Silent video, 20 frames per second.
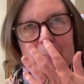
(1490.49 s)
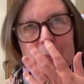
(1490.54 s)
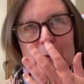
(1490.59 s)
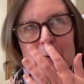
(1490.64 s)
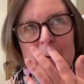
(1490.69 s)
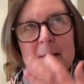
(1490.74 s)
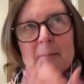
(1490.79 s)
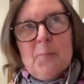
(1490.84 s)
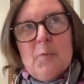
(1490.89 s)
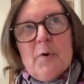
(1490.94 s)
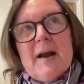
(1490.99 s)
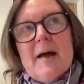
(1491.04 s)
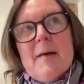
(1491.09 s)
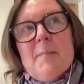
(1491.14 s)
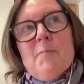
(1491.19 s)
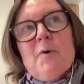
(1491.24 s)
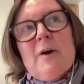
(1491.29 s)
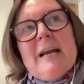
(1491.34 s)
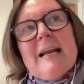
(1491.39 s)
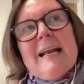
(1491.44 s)
But what
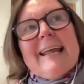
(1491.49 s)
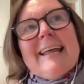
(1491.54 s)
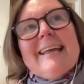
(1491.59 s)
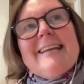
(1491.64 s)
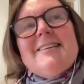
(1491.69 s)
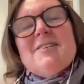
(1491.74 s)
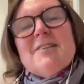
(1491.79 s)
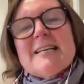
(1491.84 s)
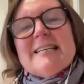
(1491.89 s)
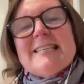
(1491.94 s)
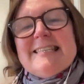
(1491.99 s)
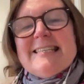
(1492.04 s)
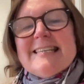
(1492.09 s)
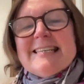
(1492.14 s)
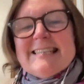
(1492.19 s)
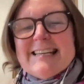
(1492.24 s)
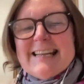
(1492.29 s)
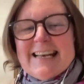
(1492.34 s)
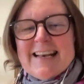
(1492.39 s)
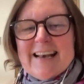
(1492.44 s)
I'm really
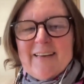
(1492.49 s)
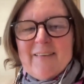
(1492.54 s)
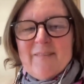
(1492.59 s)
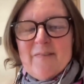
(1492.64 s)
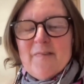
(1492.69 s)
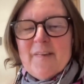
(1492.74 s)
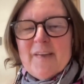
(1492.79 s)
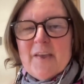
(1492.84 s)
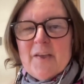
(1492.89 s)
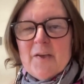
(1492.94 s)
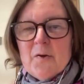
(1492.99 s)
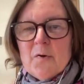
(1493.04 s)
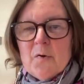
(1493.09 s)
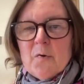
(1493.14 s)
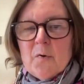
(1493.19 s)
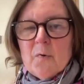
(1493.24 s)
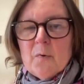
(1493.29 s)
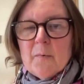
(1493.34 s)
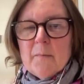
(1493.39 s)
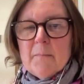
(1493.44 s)
interested in for
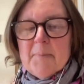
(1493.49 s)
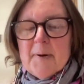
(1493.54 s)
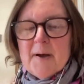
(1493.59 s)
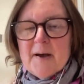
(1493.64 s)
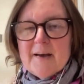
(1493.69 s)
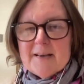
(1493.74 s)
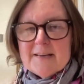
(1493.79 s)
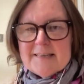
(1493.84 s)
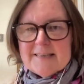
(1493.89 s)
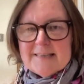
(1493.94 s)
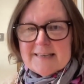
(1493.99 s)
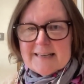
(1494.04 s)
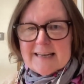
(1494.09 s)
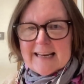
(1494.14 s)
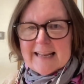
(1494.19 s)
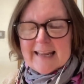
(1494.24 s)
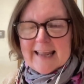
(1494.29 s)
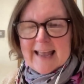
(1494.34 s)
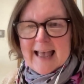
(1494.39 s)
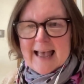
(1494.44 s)
you
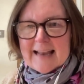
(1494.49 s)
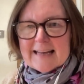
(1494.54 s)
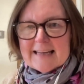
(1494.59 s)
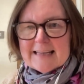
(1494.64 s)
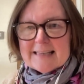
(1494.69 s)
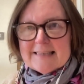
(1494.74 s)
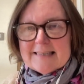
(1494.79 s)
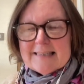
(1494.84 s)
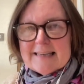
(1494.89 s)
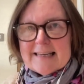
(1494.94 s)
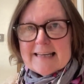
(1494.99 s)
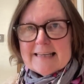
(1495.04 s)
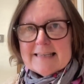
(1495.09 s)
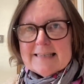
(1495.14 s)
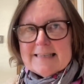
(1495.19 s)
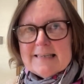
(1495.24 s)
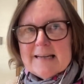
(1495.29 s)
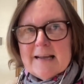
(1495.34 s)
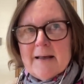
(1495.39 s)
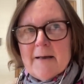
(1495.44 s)
personally, Alice,
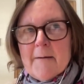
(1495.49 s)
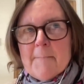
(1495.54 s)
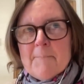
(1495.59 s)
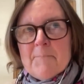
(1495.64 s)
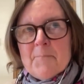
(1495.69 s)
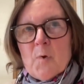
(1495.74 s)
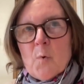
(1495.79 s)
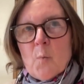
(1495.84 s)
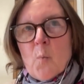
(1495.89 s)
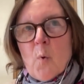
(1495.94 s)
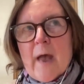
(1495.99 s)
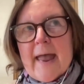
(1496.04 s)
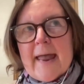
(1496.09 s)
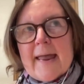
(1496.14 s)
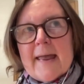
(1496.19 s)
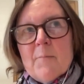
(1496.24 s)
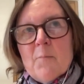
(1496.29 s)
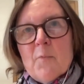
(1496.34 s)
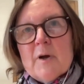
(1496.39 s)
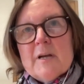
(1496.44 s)
is the
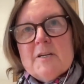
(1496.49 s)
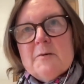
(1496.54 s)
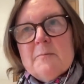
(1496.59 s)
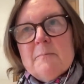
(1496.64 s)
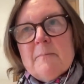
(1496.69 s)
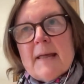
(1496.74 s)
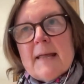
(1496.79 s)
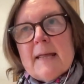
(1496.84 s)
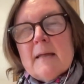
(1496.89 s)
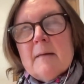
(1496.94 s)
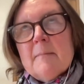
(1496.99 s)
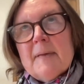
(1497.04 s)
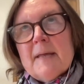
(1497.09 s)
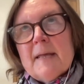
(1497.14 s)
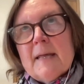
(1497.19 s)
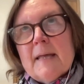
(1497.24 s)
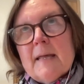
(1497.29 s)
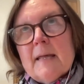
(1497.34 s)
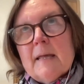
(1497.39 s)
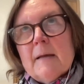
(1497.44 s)
way in which
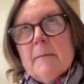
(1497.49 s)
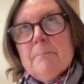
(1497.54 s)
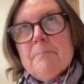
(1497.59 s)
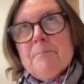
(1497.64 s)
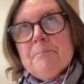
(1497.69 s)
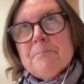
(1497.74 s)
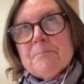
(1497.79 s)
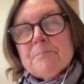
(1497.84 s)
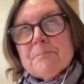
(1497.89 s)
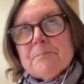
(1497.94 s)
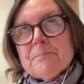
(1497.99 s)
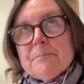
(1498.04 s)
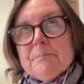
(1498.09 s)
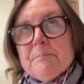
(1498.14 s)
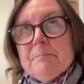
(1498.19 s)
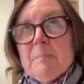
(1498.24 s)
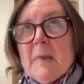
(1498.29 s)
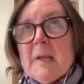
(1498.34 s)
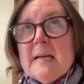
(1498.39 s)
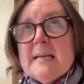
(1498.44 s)
maybe,
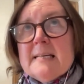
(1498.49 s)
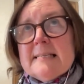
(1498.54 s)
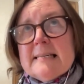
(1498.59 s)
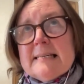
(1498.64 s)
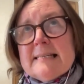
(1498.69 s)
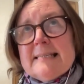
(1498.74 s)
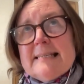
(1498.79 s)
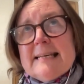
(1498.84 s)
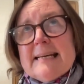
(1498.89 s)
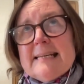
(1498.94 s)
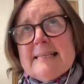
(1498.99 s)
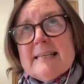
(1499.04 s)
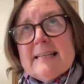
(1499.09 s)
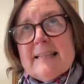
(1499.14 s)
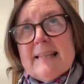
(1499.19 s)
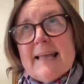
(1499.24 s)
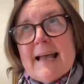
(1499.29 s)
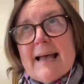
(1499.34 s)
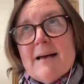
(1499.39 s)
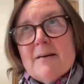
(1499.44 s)
as I said at
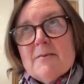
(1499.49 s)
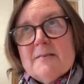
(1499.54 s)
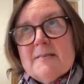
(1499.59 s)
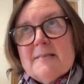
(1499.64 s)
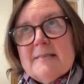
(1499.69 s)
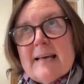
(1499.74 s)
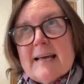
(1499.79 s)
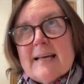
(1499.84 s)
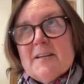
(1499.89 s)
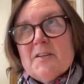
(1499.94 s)
the outset,